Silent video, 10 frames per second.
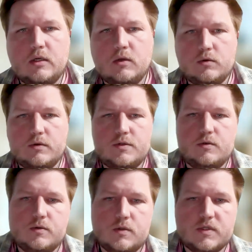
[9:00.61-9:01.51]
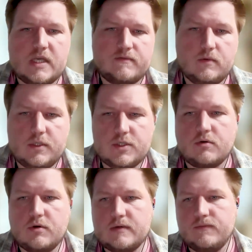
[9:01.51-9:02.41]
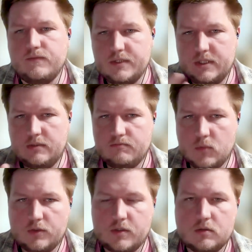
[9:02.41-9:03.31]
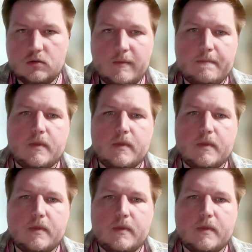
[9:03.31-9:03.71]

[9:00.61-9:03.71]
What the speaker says: In order to successfully generate a 3D molecule,